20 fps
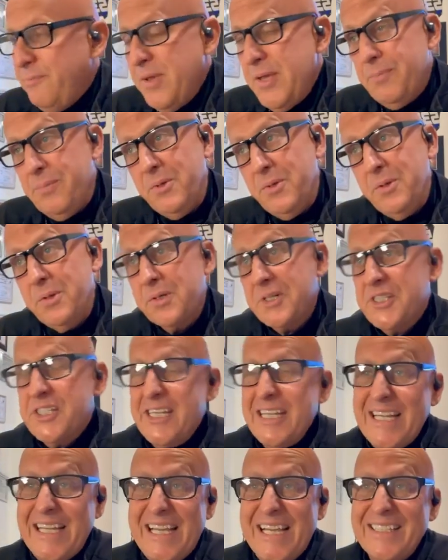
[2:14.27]
people who are
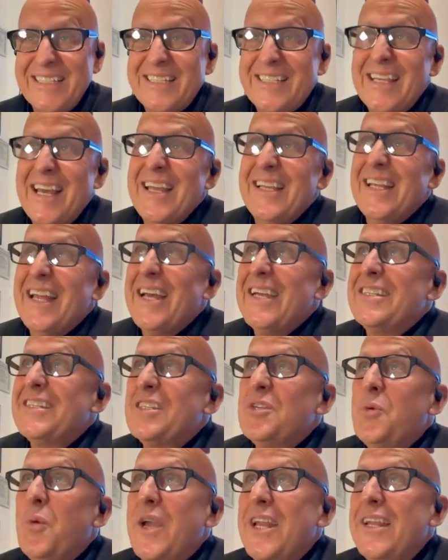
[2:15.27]
sitting on the sidelines
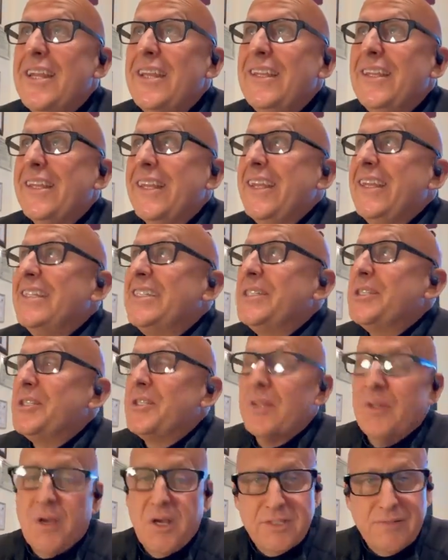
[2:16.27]
and waiting, they
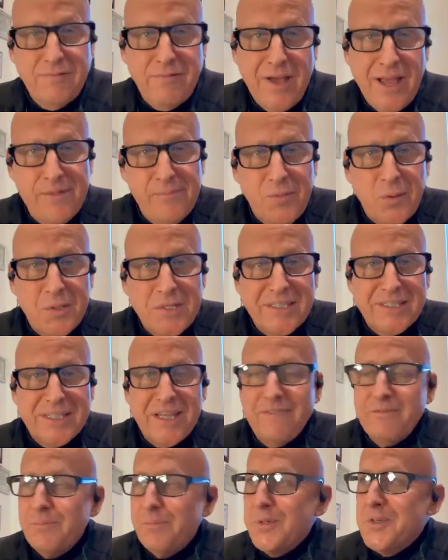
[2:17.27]
just lost
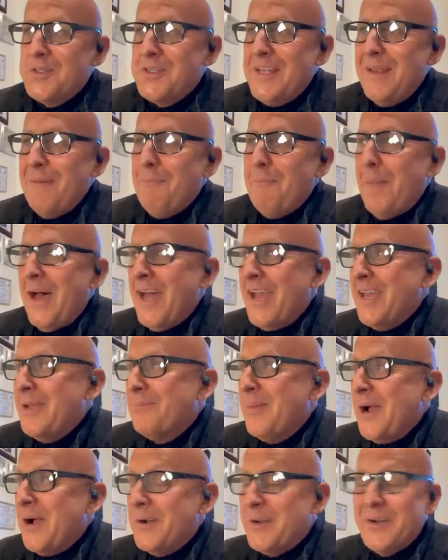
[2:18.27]
5.7% buying
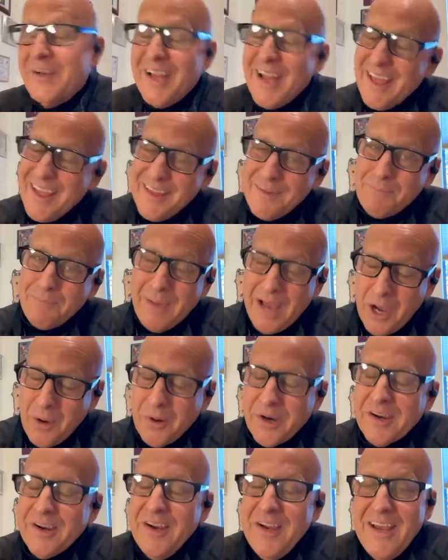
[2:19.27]
power.
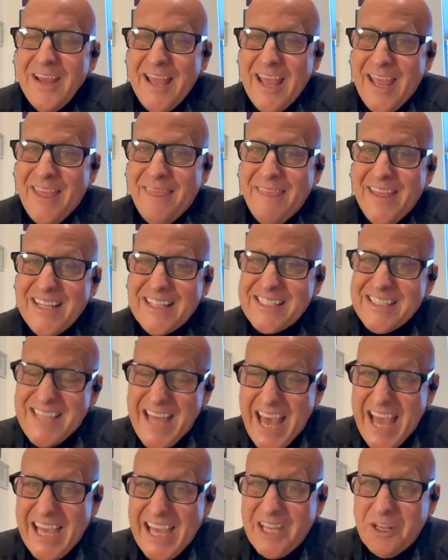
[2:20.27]
And that's
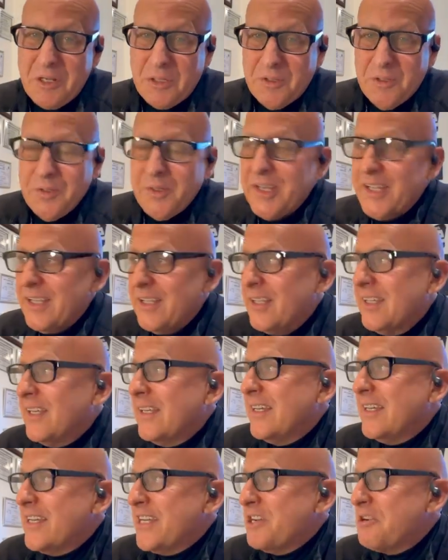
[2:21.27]
not including
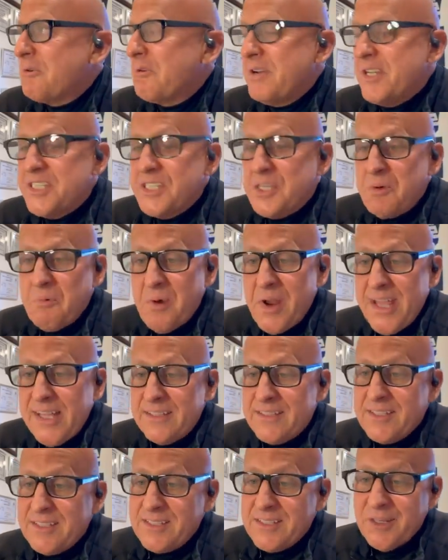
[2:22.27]
increase in
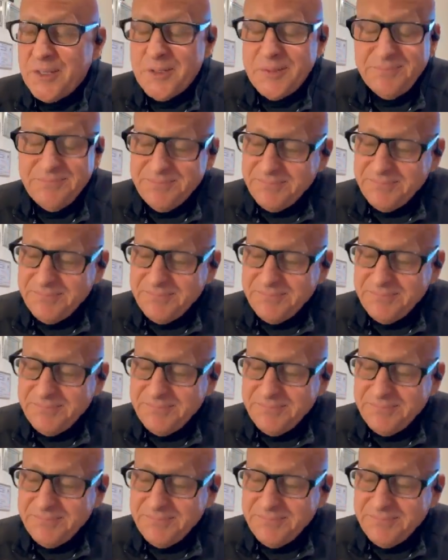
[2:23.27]
rates. So,